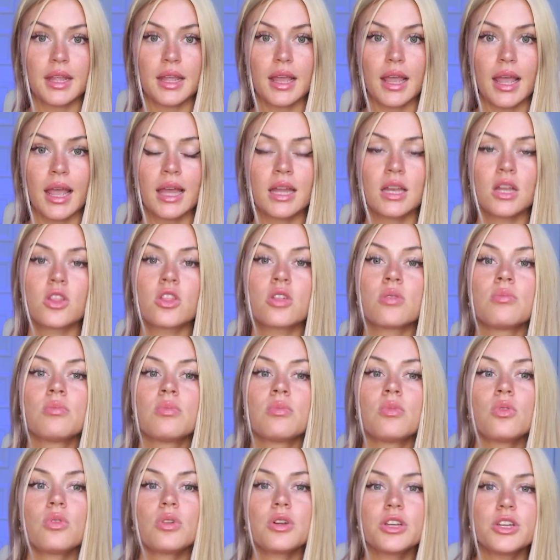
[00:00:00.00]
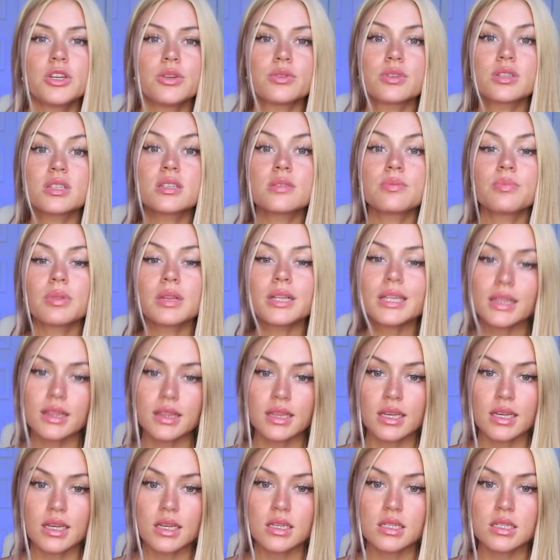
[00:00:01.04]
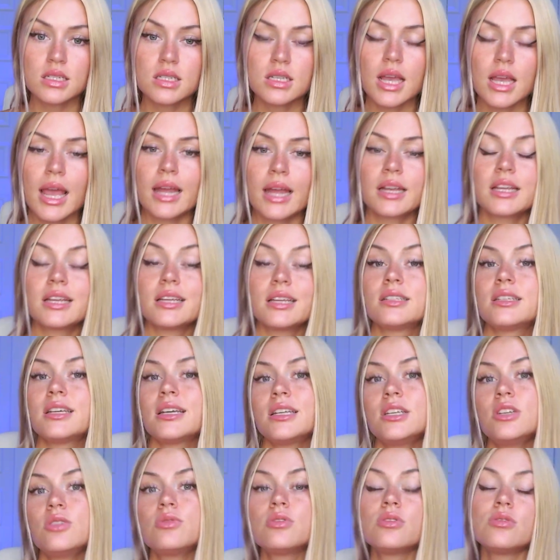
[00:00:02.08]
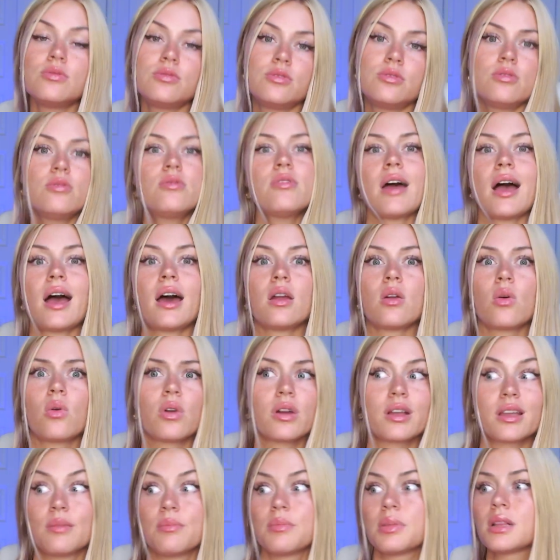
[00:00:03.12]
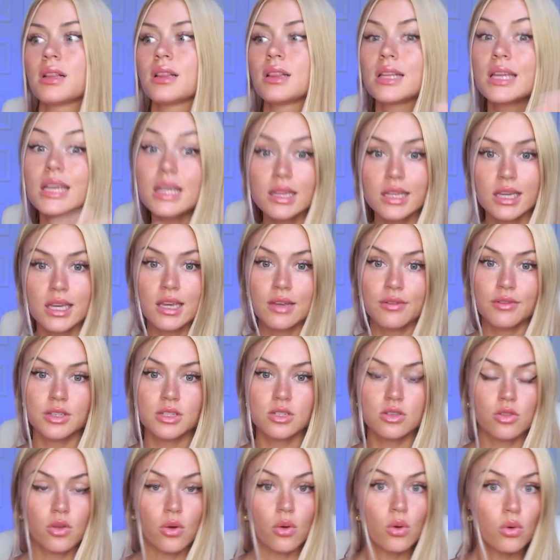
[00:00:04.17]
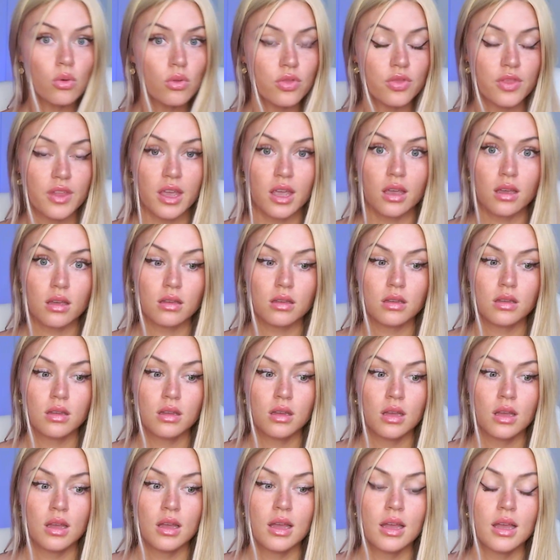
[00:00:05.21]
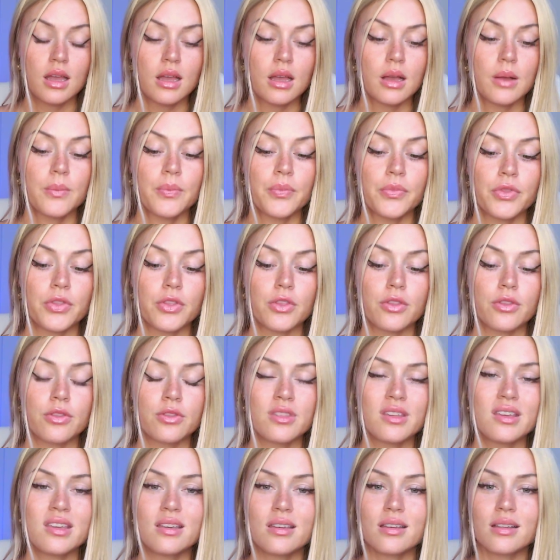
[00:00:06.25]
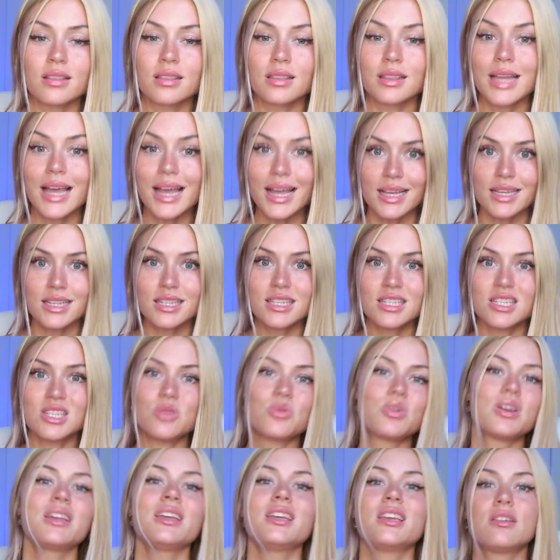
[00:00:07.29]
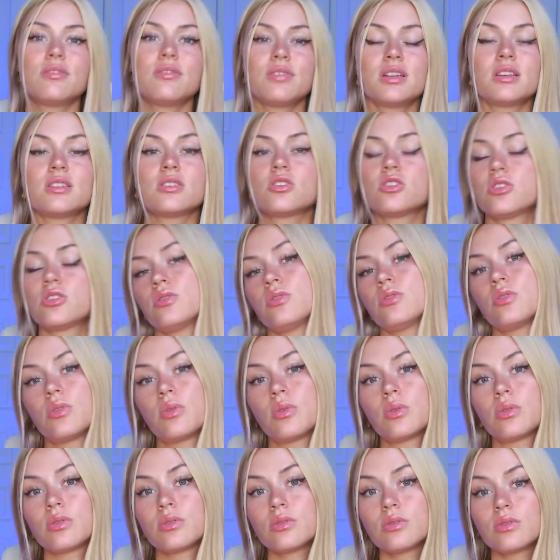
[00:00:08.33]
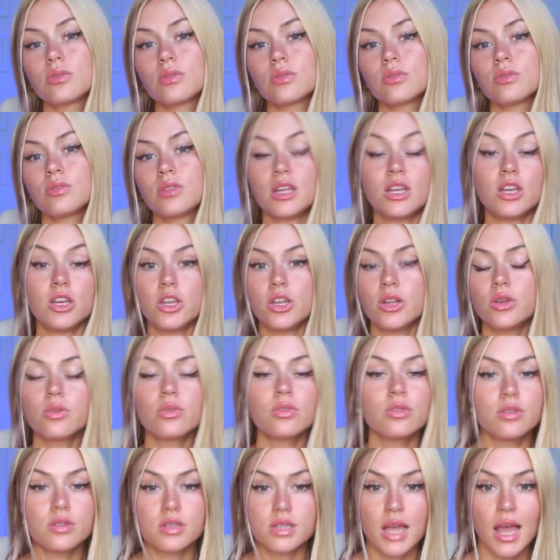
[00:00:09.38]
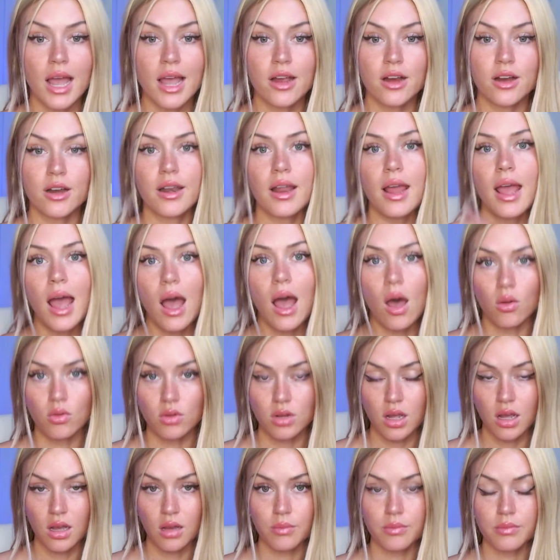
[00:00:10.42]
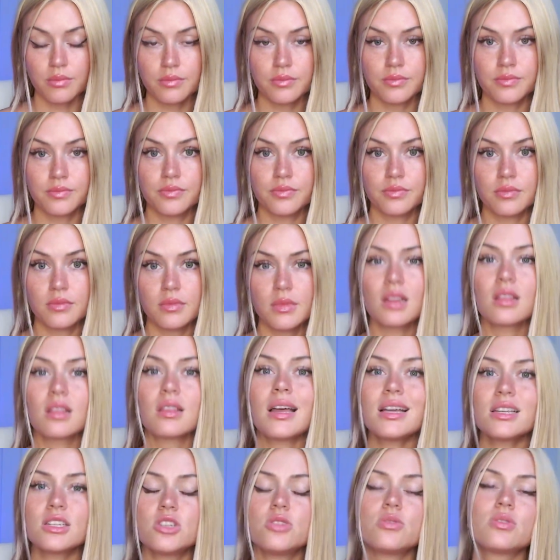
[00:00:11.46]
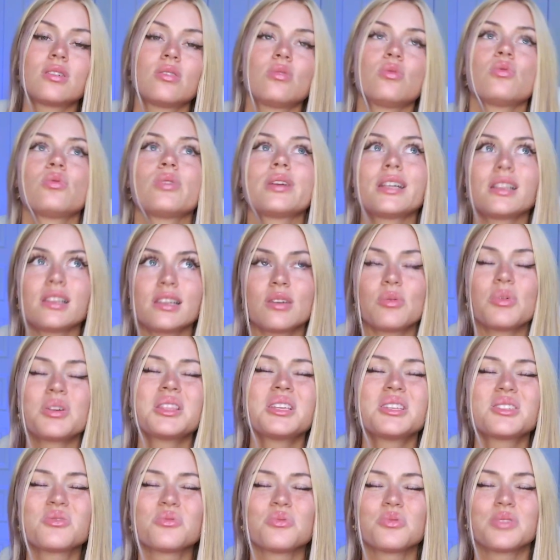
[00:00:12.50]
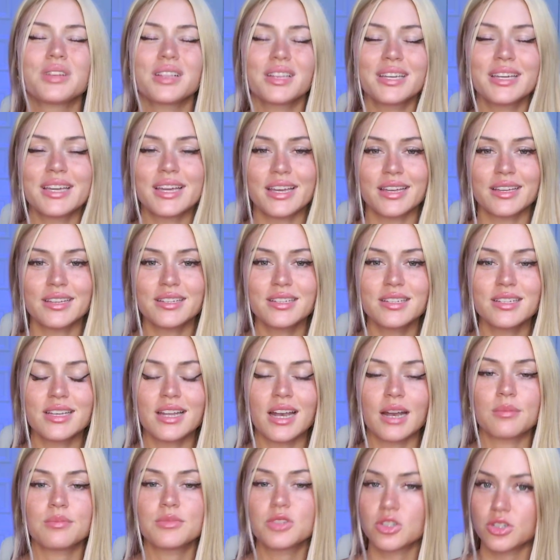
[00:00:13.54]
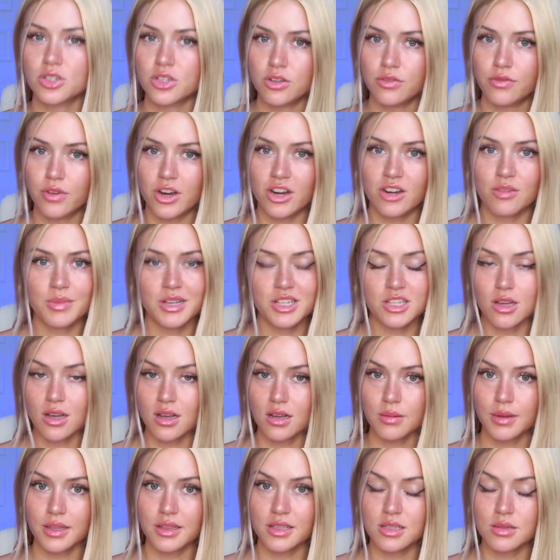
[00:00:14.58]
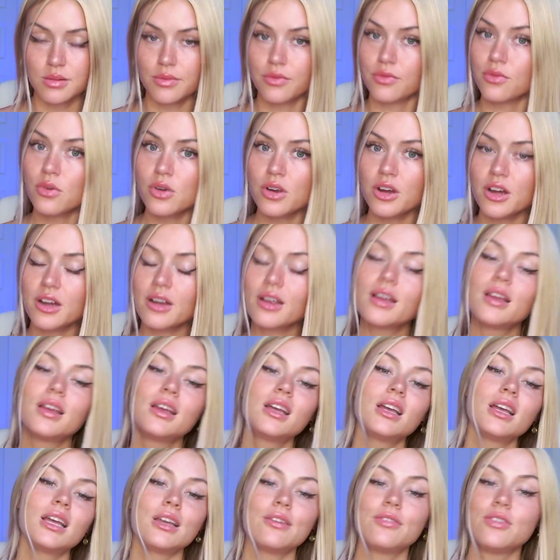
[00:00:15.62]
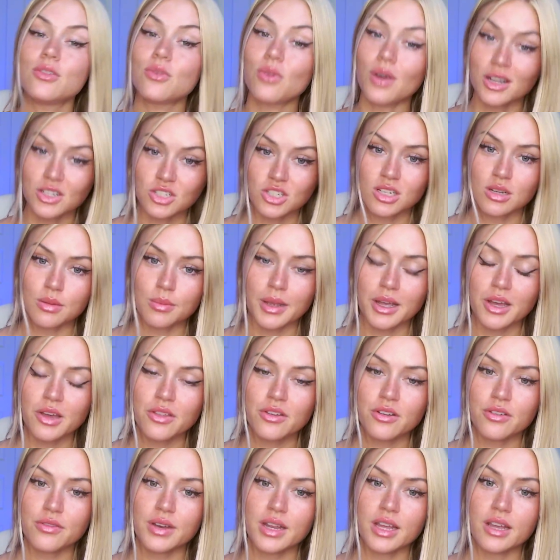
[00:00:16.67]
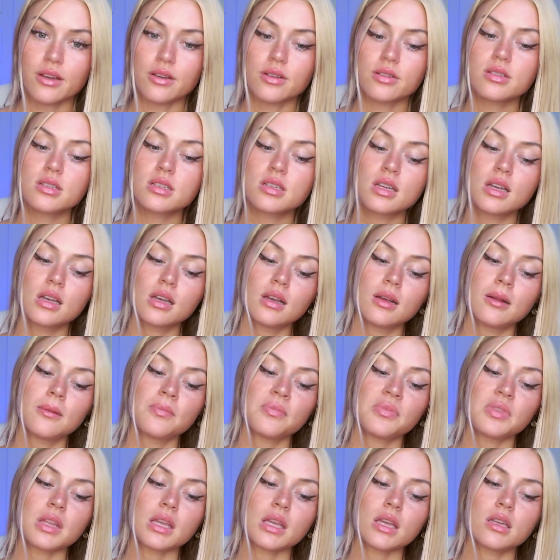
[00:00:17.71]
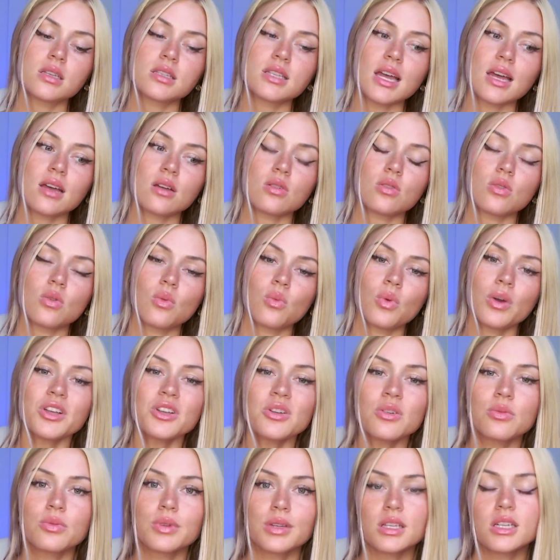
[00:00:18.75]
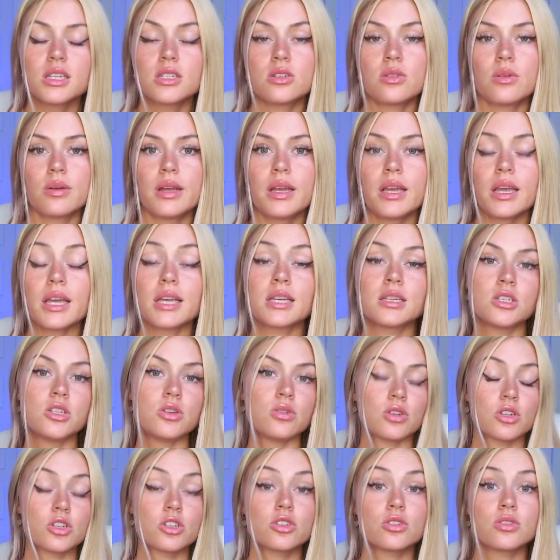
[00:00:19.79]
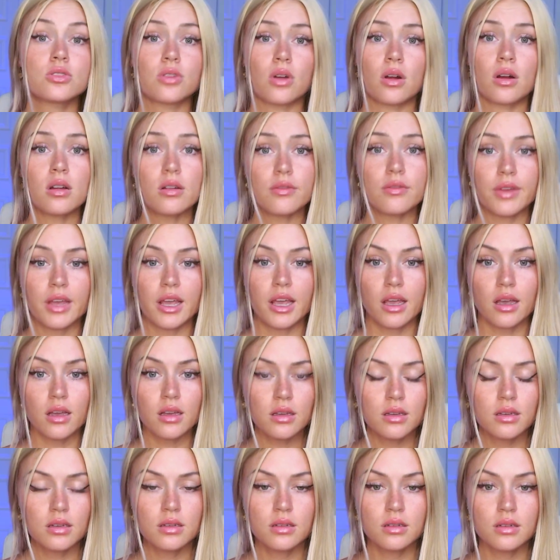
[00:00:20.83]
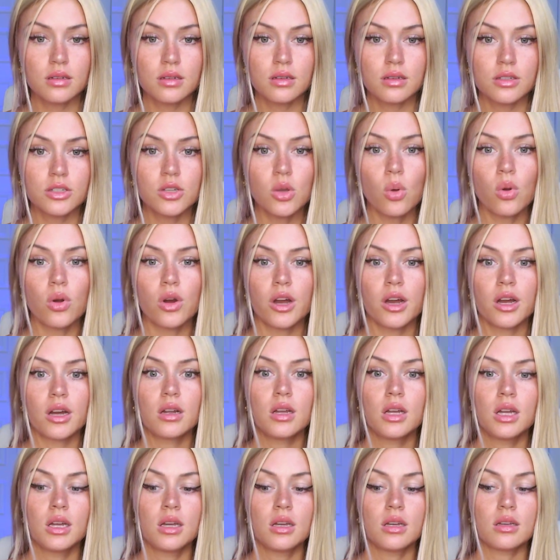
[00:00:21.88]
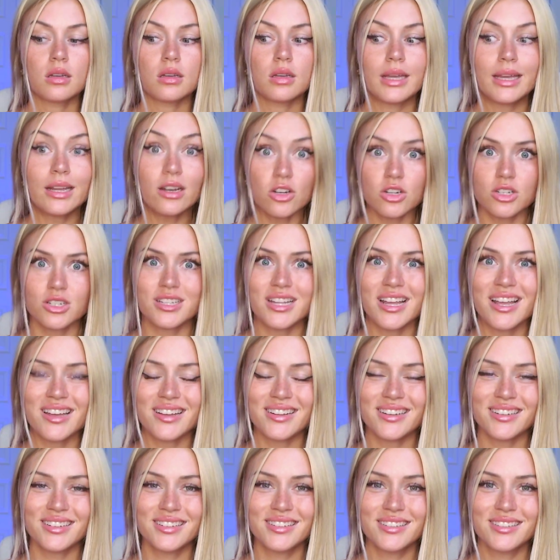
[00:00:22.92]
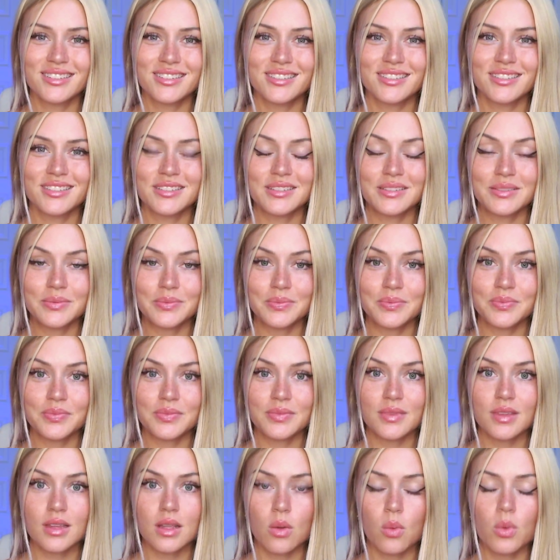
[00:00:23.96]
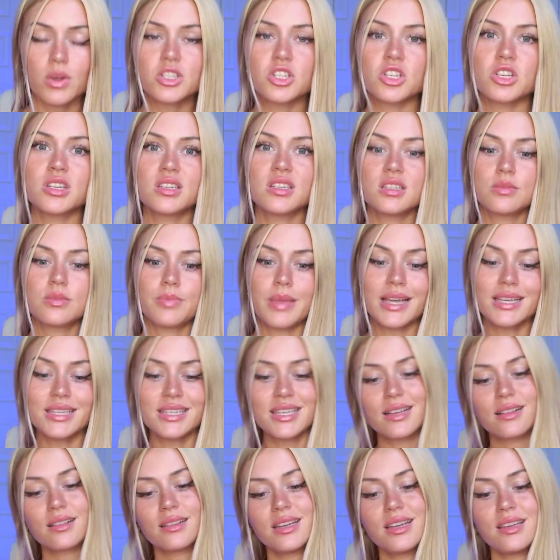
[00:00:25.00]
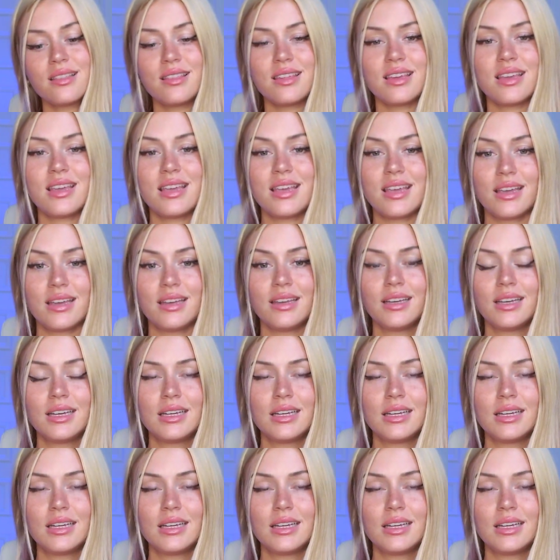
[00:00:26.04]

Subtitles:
And the more you split this and continue to do that, or completely give it to the old thing, the less you can give it to the new desired outcome. The less you can really, what this really is, and I'm sure you've heard me talk about this before, if you watched any of my other videos, is that what you're really doing is you're starving your inner state, which is basically the